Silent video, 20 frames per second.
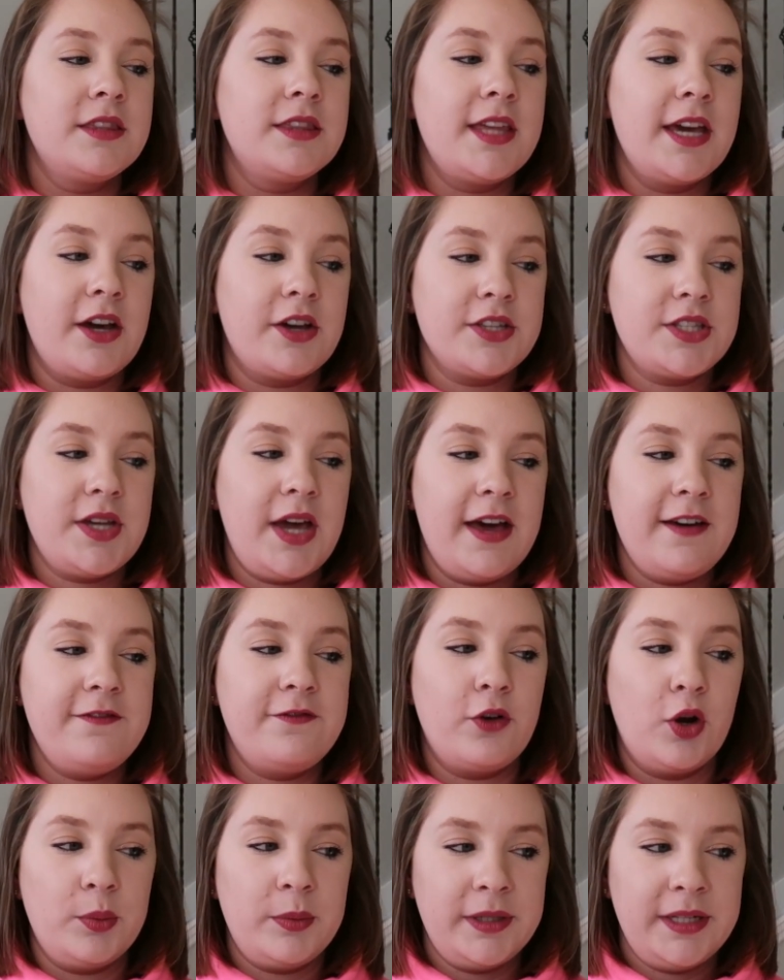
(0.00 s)
They also
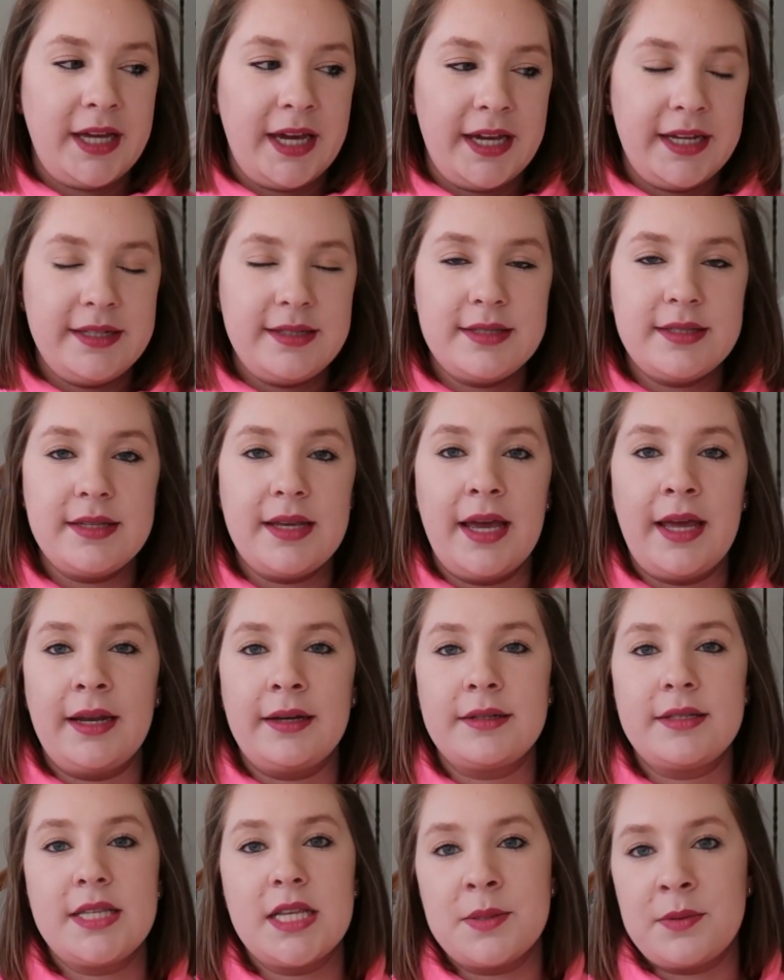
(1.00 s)
have formal nights
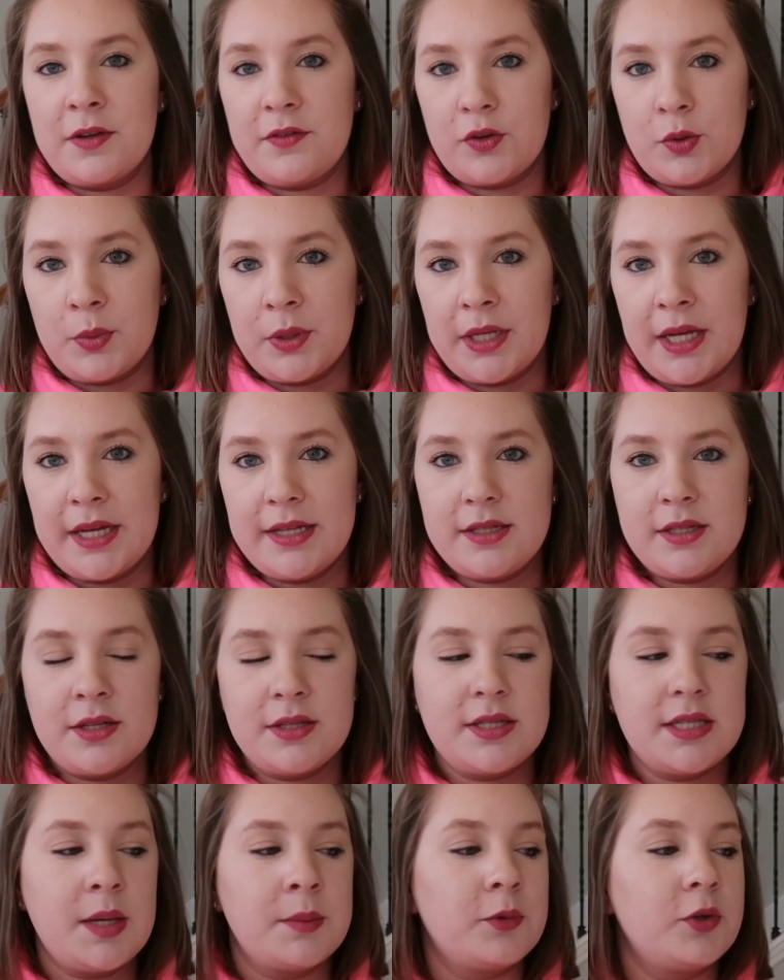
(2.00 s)
and semi-formal nights
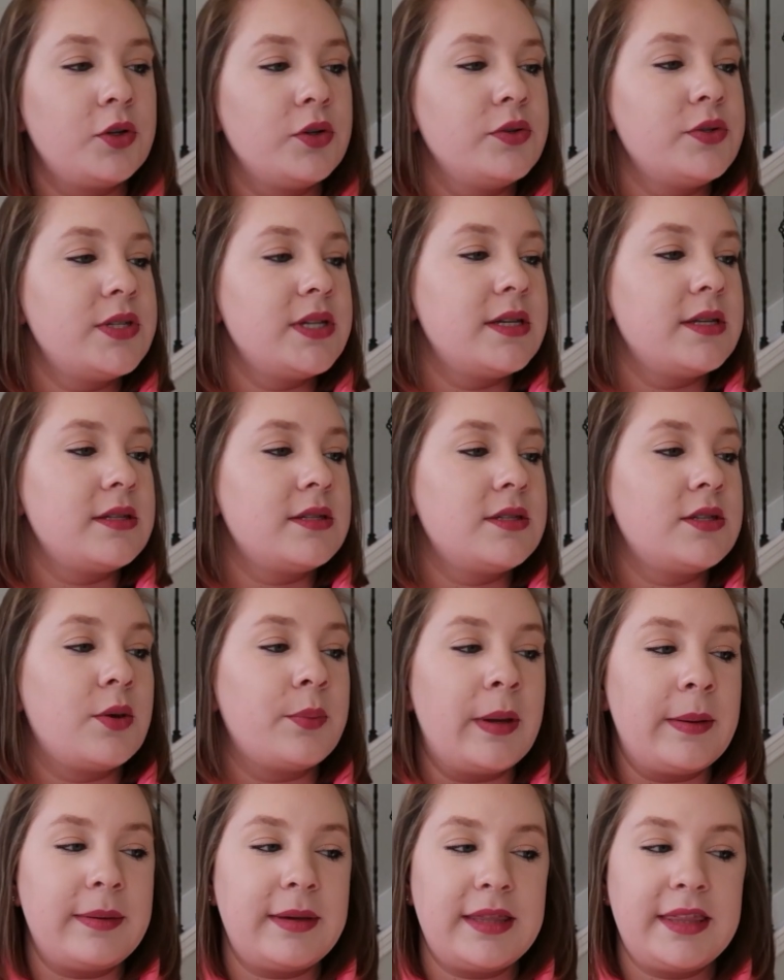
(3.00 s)
on some cruises, so
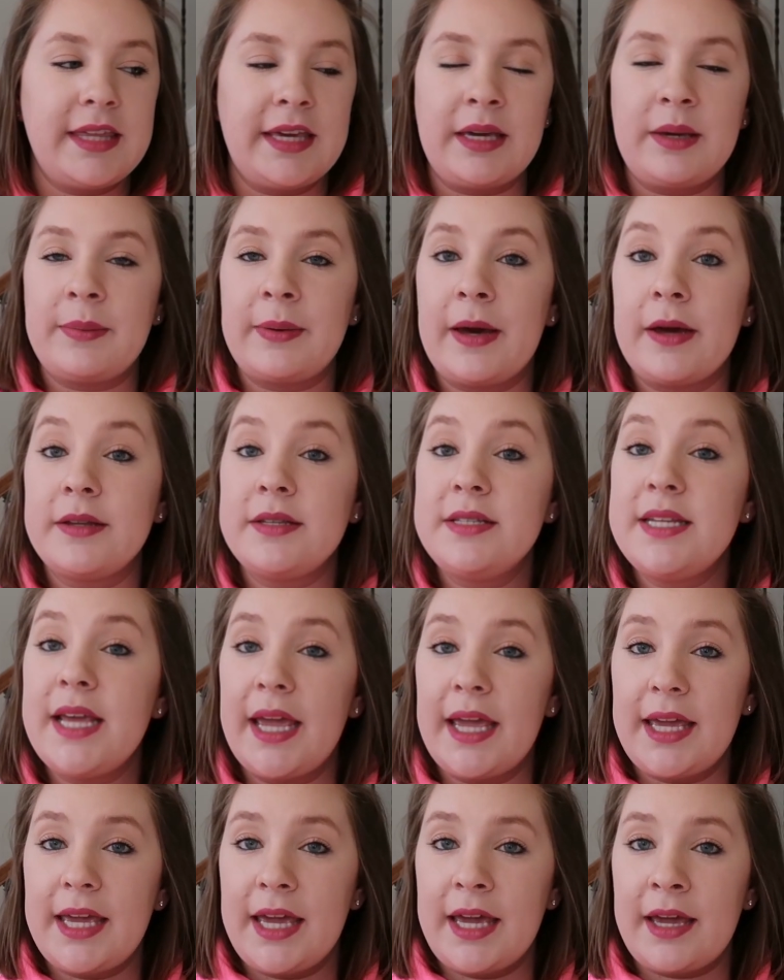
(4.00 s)
maybe think about
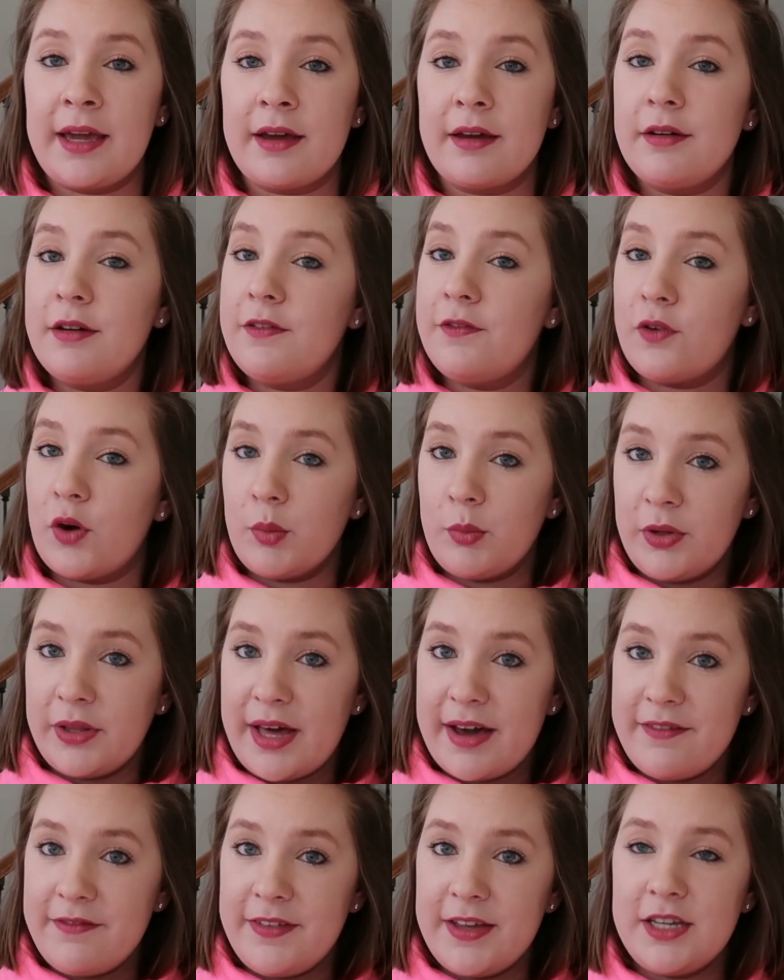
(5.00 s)
taking a formal
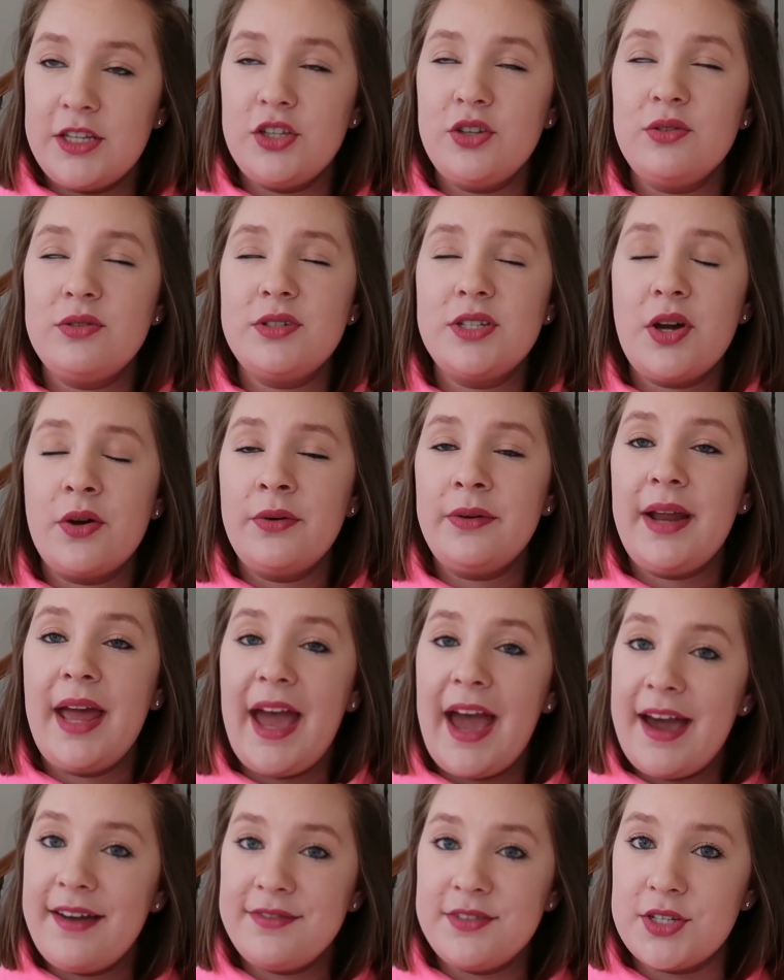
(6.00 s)
outfit. You don't
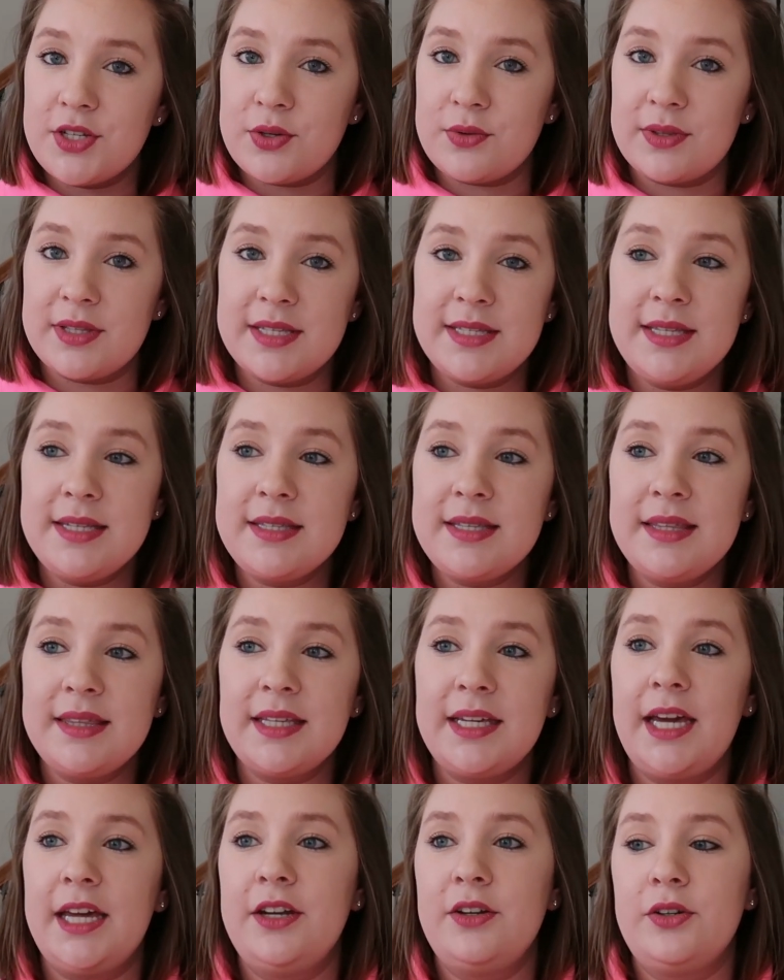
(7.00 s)
have to. This isn't
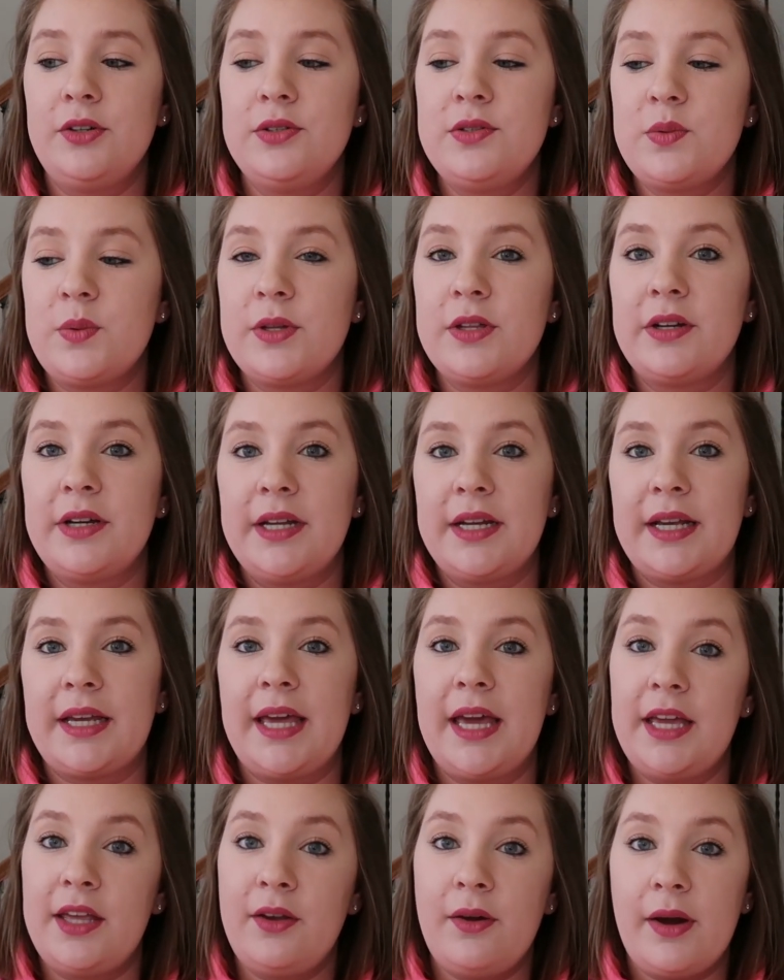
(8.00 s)
the kind of cruise where they're gonna
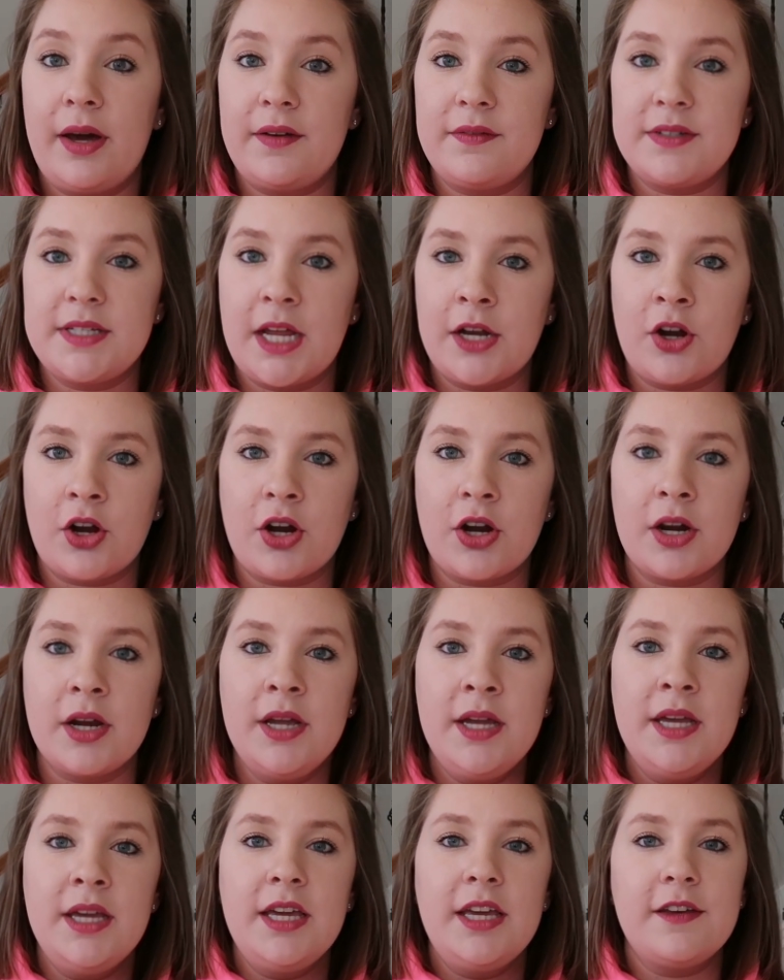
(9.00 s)
kick you out of dinner
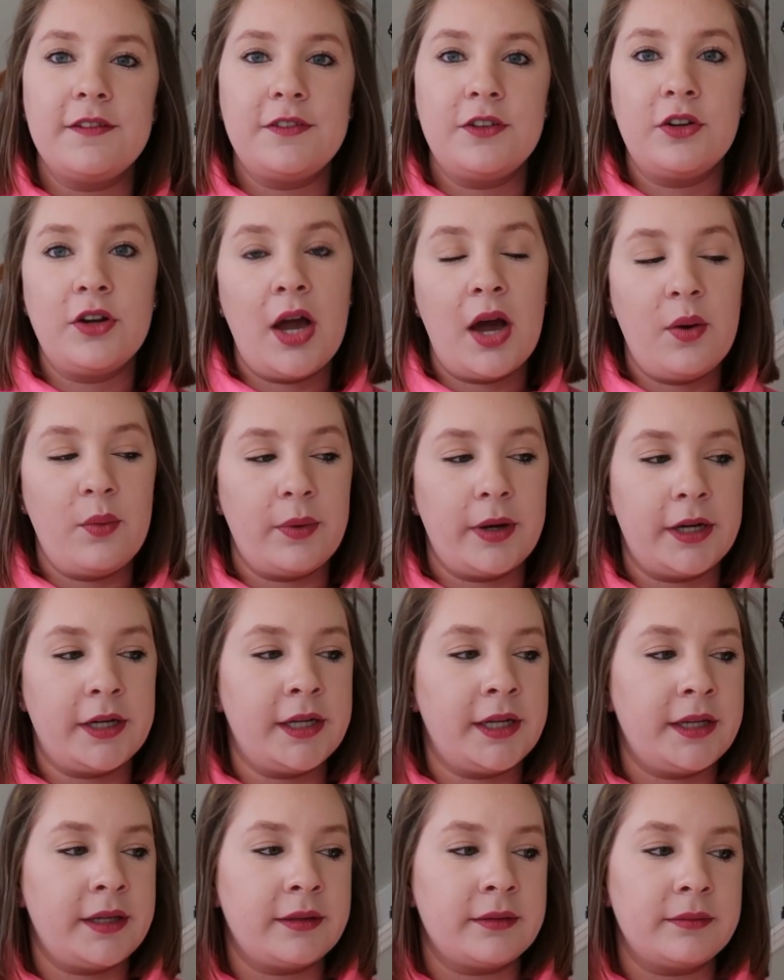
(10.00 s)
if you're not
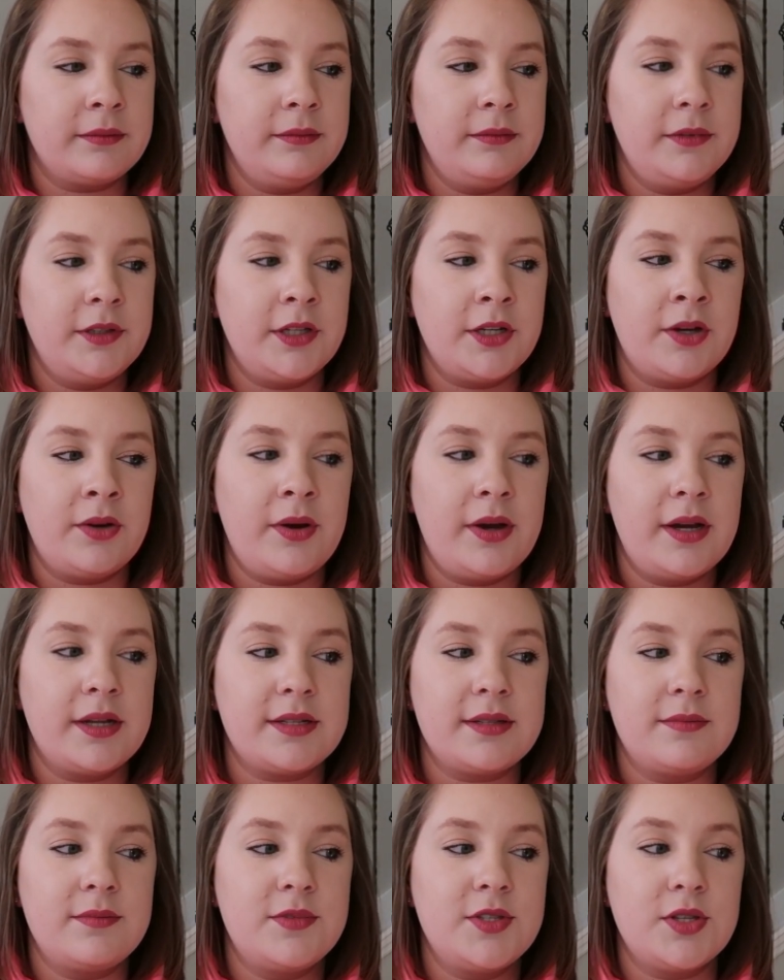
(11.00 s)
wearing, you know,
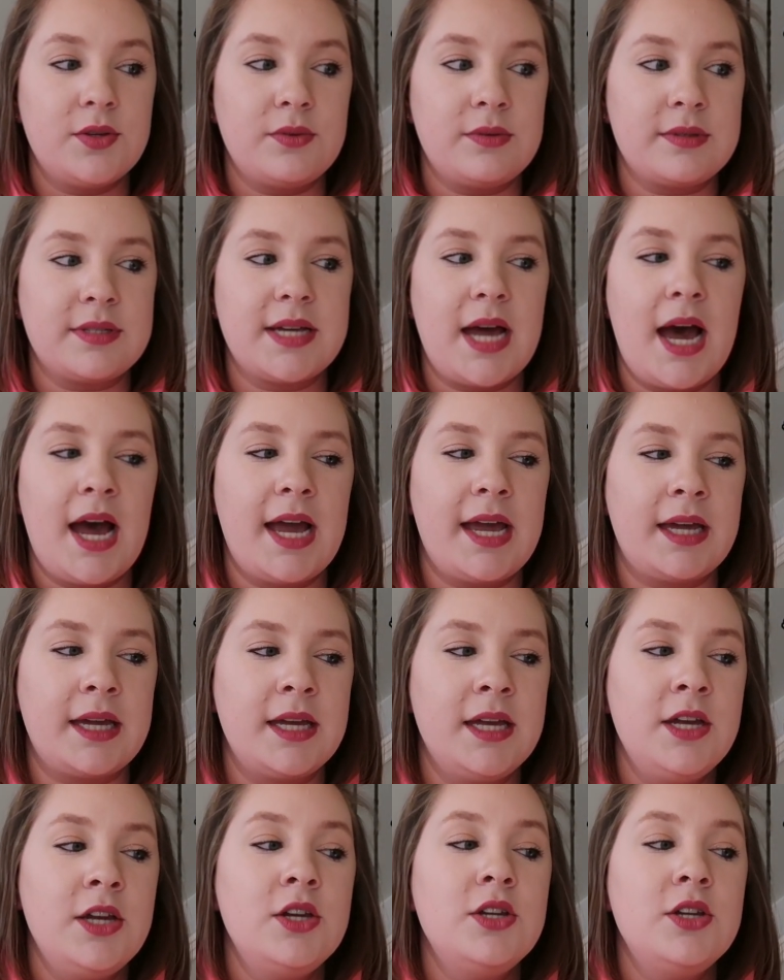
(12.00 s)
a suit and tie.